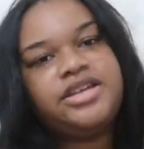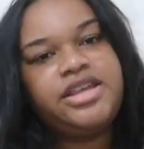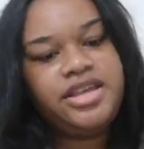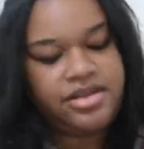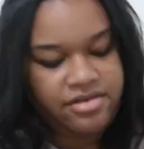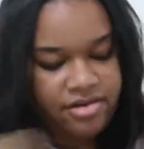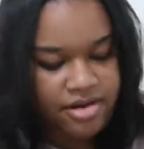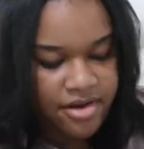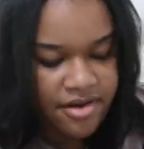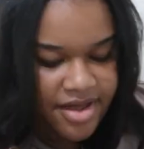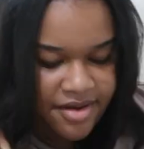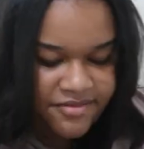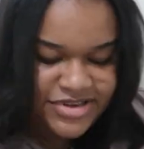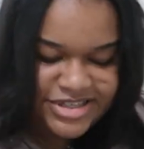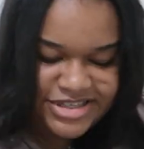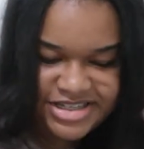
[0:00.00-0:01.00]
cute. Okay,
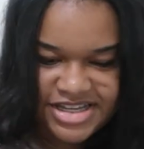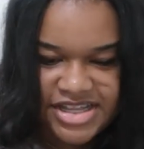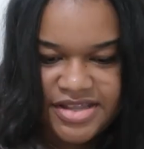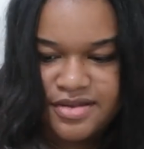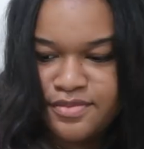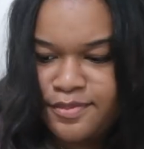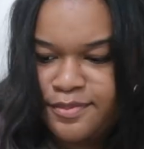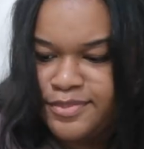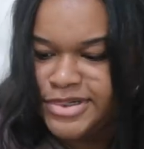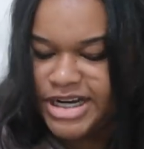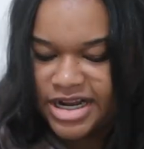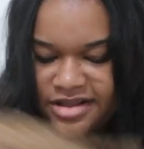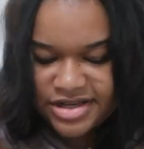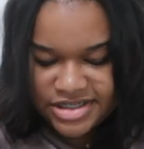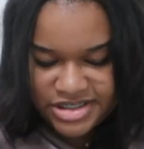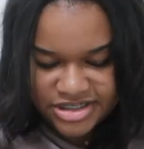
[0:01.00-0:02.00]
we see you,
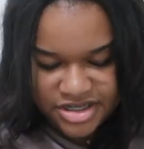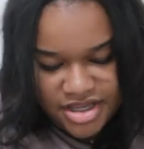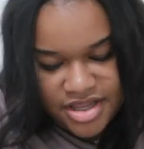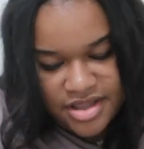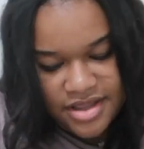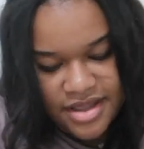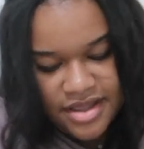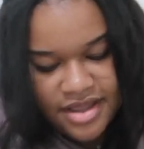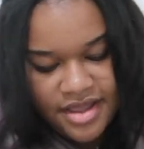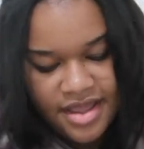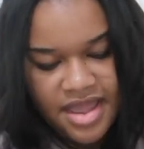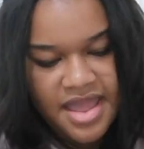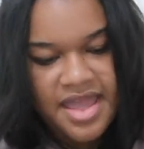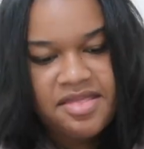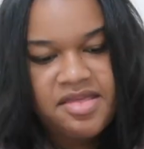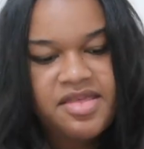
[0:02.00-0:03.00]
Jelly Sheen.
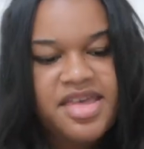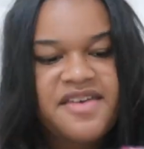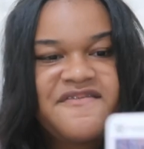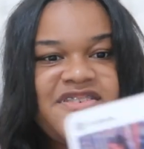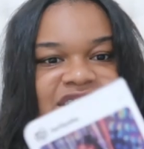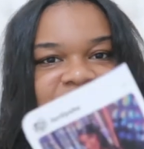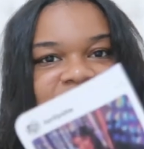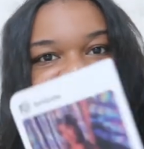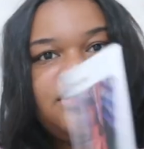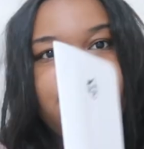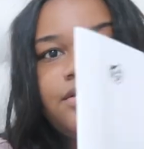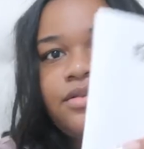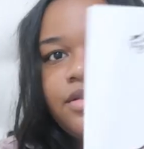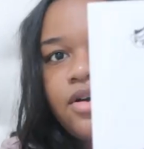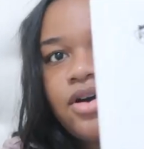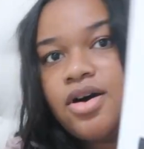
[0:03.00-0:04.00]
And then they give you like this
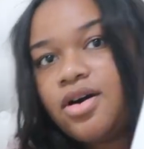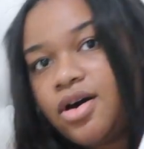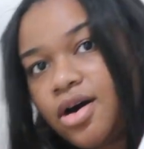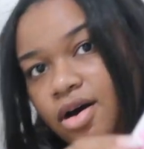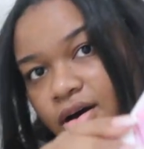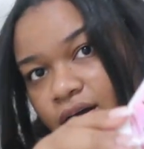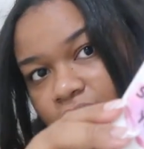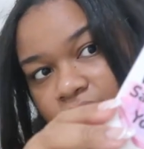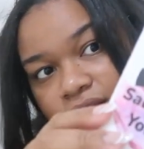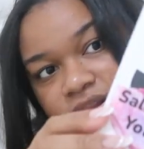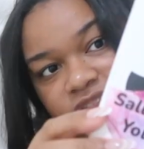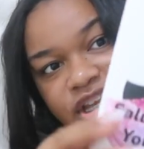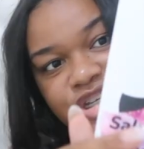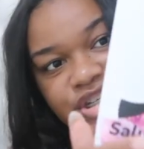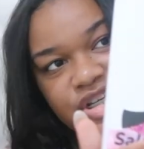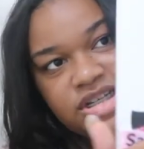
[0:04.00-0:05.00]
little card.
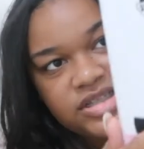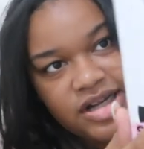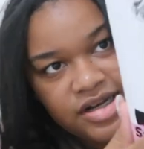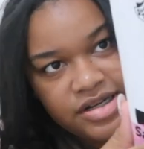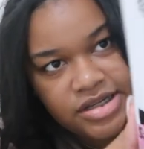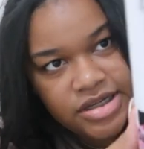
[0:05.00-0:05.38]
They just started